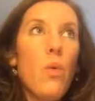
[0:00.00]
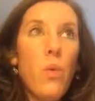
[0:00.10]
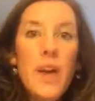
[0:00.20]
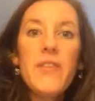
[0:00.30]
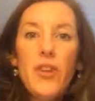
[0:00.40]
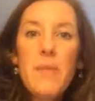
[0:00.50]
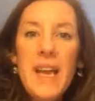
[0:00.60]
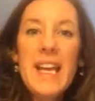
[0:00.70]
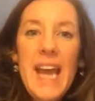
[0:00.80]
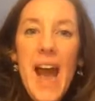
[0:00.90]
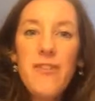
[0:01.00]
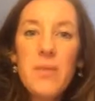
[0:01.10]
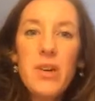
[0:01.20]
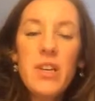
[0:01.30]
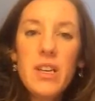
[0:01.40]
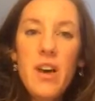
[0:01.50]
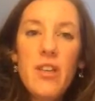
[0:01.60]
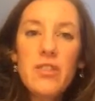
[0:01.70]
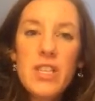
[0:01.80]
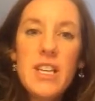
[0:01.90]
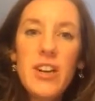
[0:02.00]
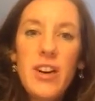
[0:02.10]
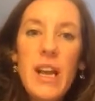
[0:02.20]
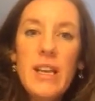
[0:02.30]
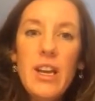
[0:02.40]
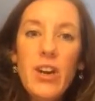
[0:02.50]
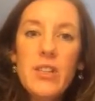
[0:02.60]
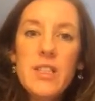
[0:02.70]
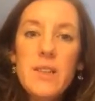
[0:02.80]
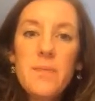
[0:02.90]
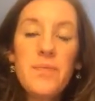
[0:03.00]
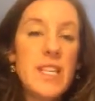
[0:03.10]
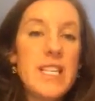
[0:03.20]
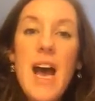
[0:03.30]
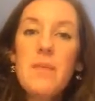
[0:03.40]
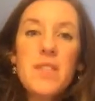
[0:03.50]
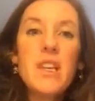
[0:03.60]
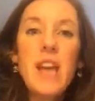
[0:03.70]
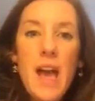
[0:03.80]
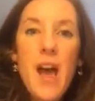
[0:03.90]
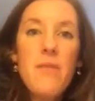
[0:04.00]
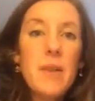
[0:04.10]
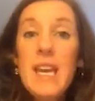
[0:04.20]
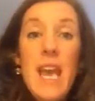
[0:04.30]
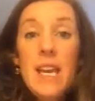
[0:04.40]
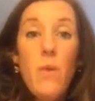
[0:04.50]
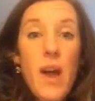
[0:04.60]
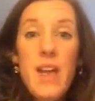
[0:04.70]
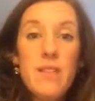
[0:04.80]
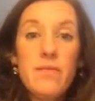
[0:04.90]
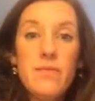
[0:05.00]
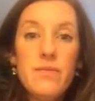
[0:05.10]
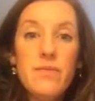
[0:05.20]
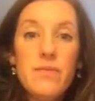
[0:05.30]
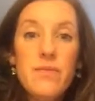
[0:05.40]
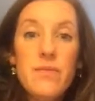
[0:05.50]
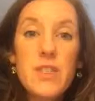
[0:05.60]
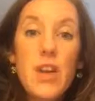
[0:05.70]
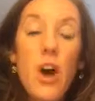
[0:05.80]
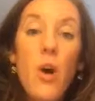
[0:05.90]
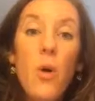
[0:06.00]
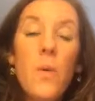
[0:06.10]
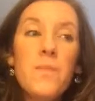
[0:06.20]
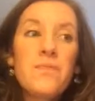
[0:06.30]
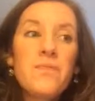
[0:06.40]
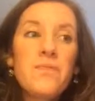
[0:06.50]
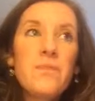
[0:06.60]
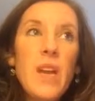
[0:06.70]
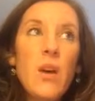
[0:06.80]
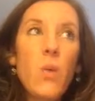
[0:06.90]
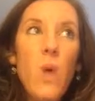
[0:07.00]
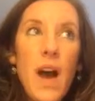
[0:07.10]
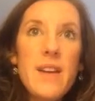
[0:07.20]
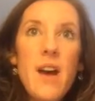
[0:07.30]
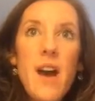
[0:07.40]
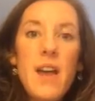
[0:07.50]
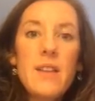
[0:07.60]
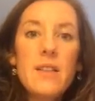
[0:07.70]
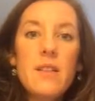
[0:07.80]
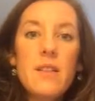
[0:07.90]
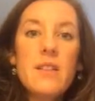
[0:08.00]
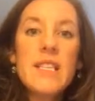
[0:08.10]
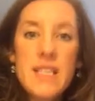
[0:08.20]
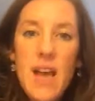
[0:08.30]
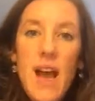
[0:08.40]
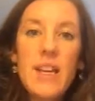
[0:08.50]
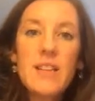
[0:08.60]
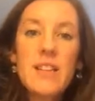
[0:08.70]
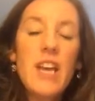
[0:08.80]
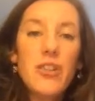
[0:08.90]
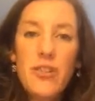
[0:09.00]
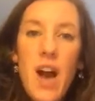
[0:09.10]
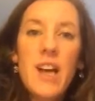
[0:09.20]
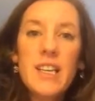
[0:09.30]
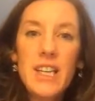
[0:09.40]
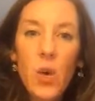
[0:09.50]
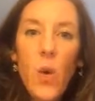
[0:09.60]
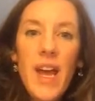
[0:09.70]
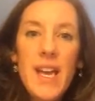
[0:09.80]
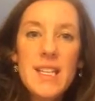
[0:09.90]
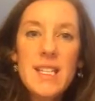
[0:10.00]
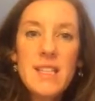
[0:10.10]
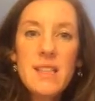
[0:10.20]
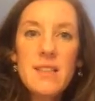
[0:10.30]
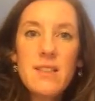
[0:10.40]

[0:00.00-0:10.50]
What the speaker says: what if you're making $500,000 a year in 8 years? The time's going to happen anyway. So why not decide that you're not going to quit?